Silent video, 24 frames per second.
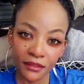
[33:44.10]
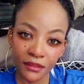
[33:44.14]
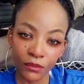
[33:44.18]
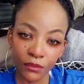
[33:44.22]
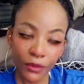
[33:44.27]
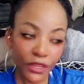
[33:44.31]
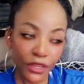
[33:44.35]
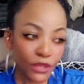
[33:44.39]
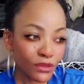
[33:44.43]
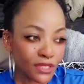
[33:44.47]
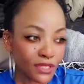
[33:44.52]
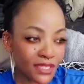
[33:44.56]

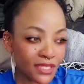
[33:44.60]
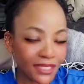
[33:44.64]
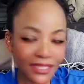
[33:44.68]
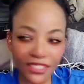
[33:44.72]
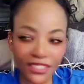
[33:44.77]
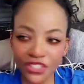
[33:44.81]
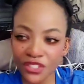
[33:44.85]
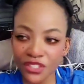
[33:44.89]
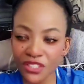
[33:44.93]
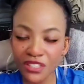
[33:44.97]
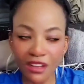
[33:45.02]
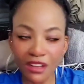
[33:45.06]
When you sin,
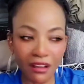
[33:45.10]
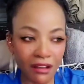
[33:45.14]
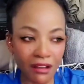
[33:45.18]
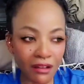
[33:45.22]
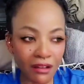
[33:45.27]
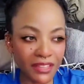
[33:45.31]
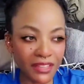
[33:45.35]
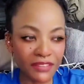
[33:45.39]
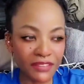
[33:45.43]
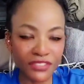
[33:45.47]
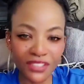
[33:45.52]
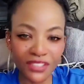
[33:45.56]
it's just,
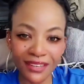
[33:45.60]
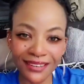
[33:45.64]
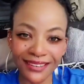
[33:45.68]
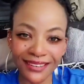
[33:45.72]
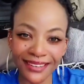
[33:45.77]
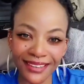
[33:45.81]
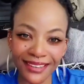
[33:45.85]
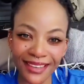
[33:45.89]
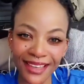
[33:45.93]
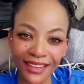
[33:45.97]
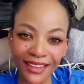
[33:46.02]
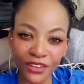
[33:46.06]
oh, they've started
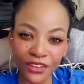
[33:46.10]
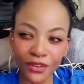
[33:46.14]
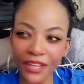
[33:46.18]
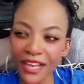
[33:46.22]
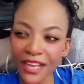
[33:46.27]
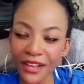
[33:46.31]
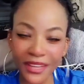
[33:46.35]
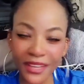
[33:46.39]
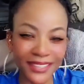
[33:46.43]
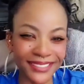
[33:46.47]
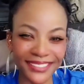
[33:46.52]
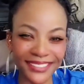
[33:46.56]
again. You're
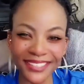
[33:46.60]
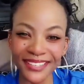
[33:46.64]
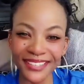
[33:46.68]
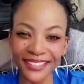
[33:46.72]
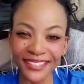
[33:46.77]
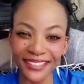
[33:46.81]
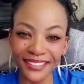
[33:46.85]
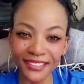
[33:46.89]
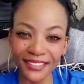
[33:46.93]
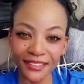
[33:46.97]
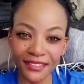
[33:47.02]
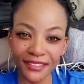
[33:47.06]
like,
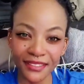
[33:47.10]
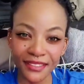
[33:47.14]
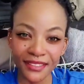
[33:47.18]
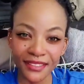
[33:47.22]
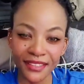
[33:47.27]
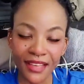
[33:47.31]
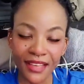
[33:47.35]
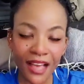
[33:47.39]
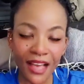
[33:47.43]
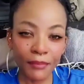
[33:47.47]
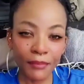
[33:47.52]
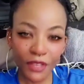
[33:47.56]
indeed.
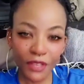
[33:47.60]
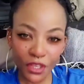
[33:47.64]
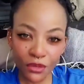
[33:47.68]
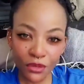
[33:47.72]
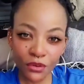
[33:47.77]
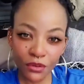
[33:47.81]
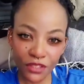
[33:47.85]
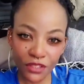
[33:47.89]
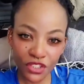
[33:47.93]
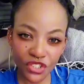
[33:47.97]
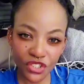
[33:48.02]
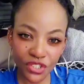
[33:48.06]
I mean, you
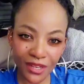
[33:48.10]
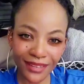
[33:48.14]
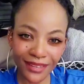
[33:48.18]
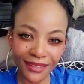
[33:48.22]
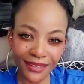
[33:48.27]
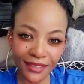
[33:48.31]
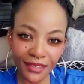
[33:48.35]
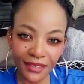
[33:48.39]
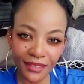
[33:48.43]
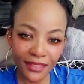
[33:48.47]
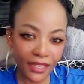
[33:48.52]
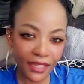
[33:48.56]
know the
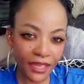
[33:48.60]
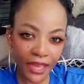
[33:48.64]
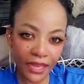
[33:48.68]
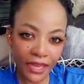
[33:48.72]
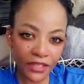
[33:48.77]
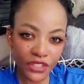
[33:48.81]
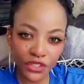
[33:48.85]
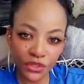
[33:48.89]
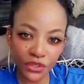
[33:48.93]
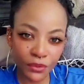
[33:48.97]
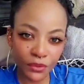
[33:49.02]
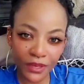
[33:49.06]
junkie, they
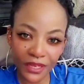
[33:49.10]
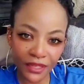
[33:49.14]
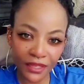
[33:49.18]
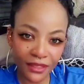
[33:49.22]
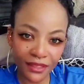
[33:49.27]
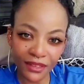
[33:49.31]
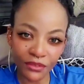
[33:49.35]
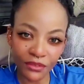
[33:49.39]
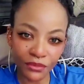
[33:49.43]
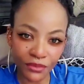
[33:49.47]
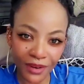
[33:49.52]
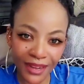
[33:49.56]
can't do
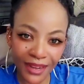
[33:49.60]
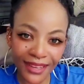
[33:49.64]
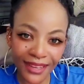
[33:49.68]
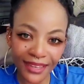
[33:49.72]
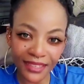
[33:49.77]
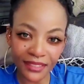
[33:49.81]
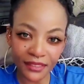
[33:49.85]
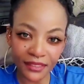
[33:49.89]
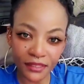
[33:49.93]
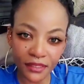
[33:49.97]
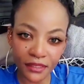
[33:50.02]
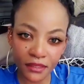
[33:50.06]
anything
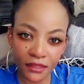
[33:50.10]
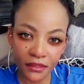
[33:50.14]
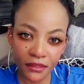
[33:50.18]
right.